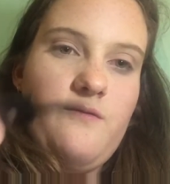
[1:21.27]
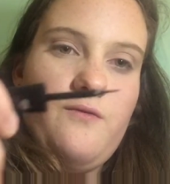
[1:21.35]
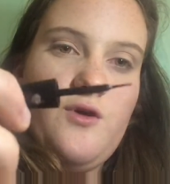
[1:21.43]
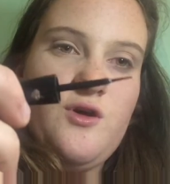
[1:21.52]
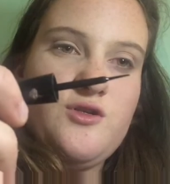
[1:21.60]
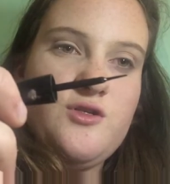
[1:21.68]

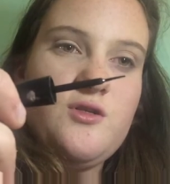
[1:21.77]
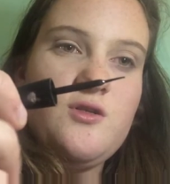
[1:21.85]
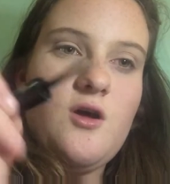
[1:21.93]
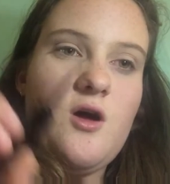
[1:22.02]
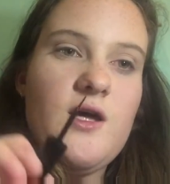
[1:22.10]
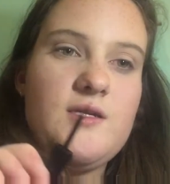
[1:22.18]

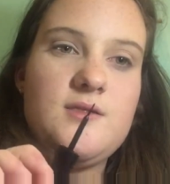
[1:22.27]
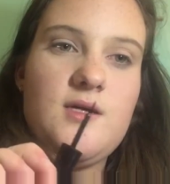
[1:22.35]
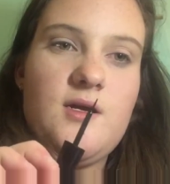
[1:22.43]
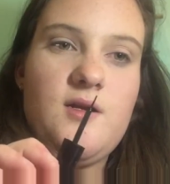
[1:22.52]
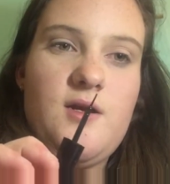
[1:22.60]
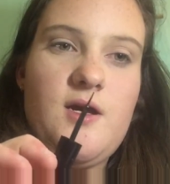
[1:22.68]
version. I
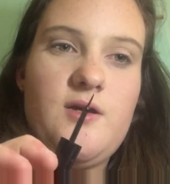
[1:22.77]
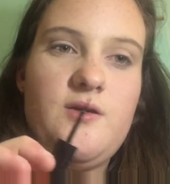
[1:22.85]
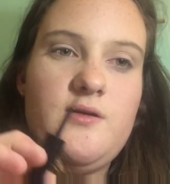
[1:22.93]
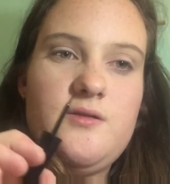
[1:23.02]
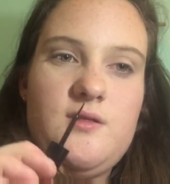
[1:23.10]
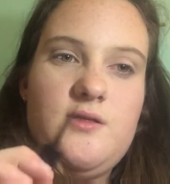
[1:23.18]
started out
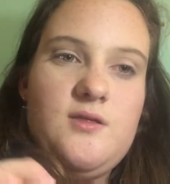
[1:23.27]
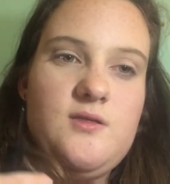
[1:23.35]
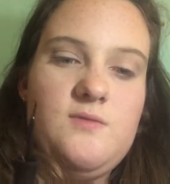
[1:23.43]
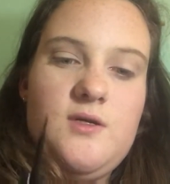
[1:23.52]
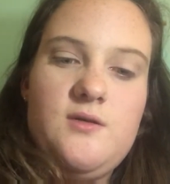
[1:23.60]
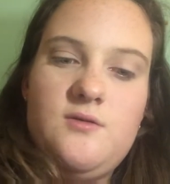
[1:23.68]
using
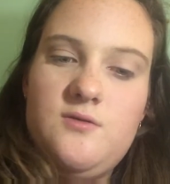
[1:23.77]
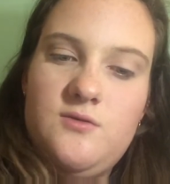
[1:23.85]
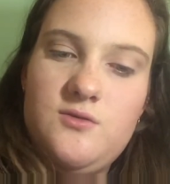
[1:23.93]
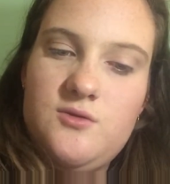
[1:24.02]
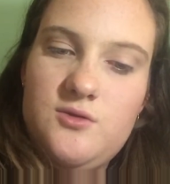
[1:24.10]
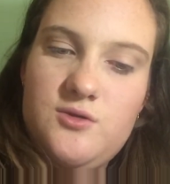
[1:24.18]
this one
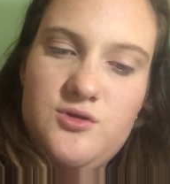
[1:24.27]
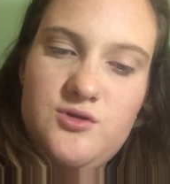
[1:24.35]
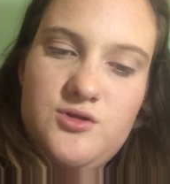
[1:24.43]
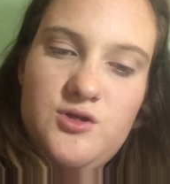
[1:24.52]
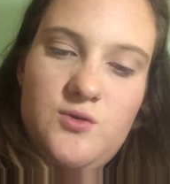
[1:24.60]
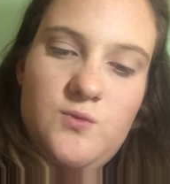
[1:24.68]
to
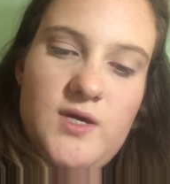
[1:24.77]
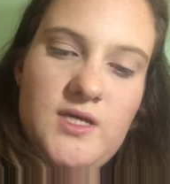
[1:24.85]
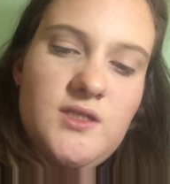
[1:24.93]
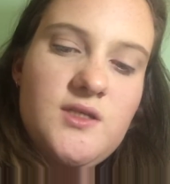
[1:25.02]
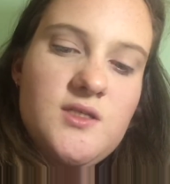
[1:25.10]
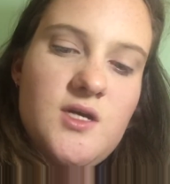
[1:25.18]
do
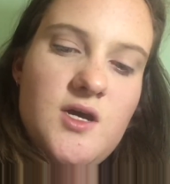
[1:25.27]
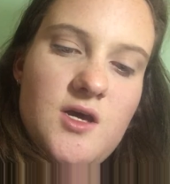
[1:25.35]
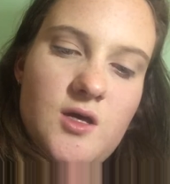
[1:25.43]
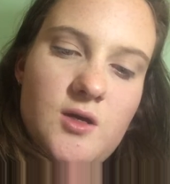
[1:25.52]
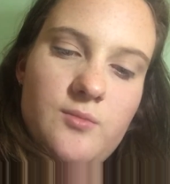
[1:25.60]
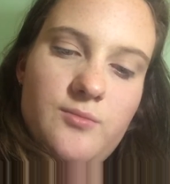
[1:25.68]
wings,
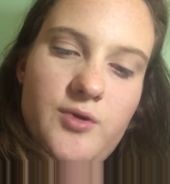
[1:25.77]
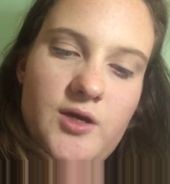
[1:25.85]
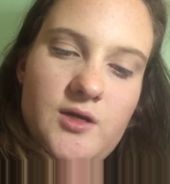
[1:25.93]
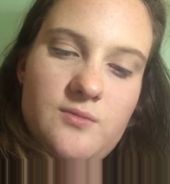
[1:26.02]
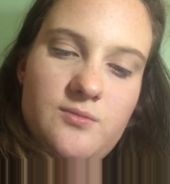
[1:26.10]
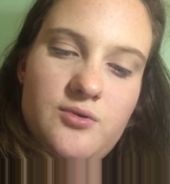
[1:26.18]

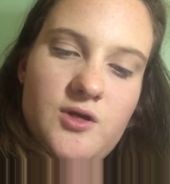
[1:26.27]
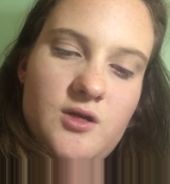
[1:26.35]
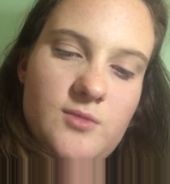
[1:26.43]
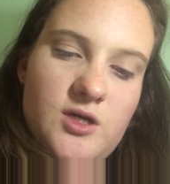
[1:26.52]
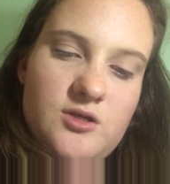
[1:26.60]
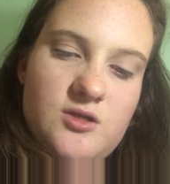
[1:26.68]
but
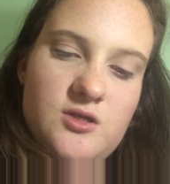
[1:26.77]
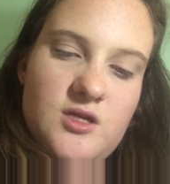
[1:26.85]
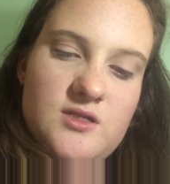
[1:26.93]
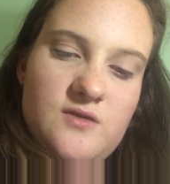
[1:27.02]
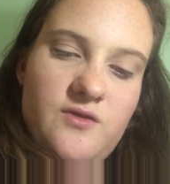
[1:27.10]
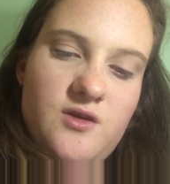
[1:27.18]
pretty much
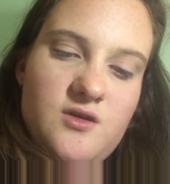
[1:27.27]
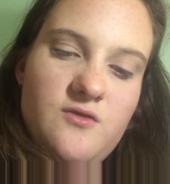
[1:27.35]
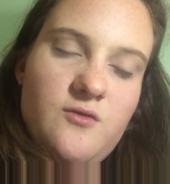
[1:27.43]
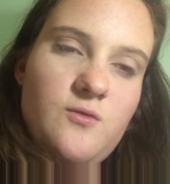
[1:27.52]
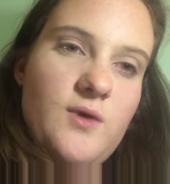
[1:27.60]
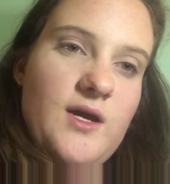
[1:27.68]
there's a few
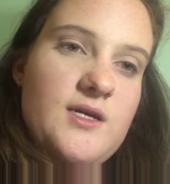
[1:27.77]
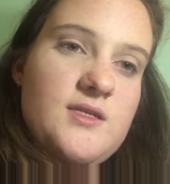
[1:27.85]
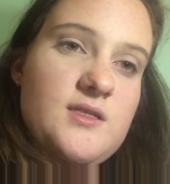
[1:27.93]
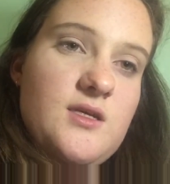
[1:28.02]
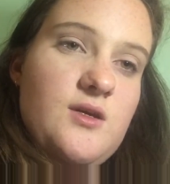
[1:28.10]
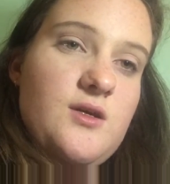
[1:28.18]
different
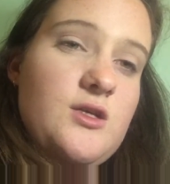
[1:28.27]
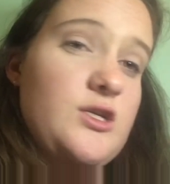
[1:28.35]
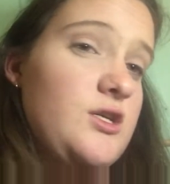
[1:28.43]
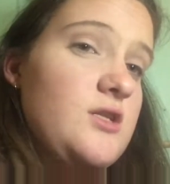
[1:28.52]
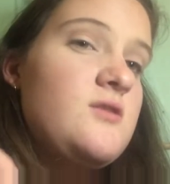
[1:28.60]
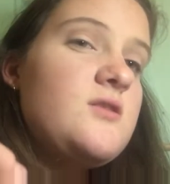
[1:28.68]
ways that you can
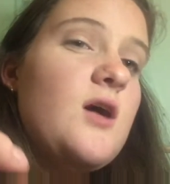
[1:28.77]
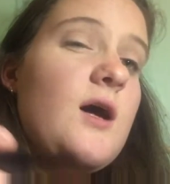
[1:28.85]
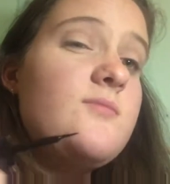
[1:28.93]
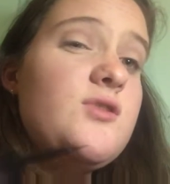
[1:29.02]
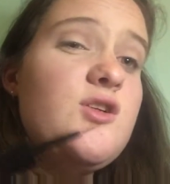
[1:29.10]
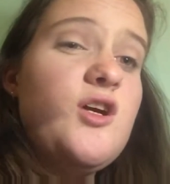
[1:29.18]
do this.
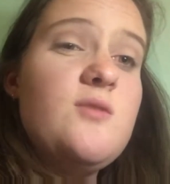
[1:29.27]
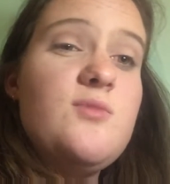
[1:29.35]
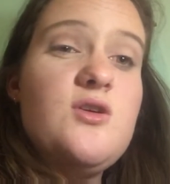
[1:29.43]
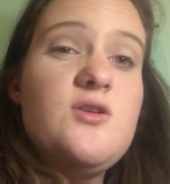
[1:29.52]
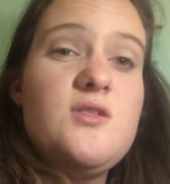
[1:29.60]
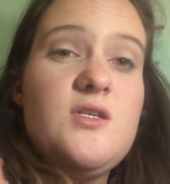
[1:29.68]
I'm just going to
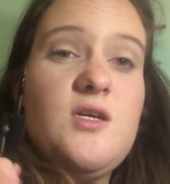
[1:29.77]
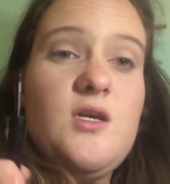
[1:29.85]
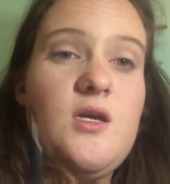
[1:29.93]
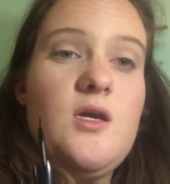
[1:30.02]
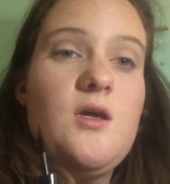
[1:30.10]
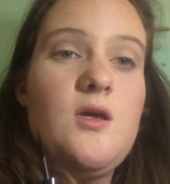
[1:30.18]
be
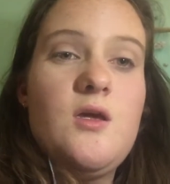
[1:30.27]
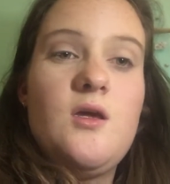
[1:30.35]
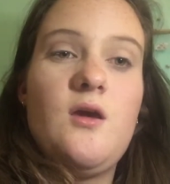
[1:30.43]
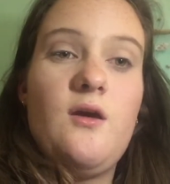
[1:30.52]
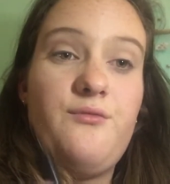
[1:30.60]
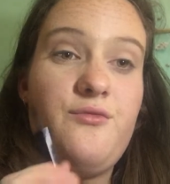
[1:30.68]
using
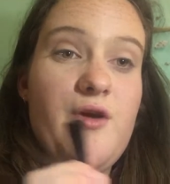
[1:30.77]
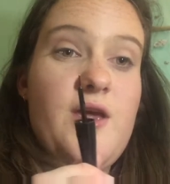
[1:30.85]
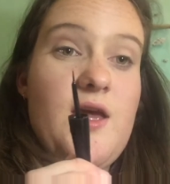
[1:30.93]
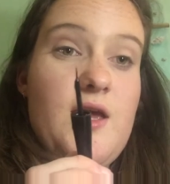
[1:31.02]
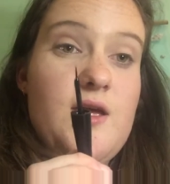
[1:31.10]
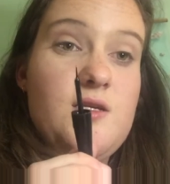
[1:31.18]
a
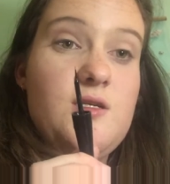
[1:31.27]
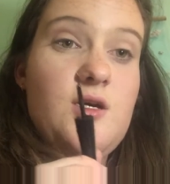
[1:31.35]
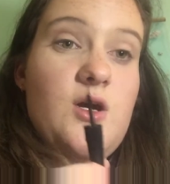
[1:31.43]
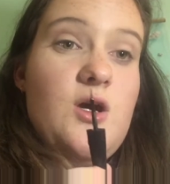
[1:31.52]
freehand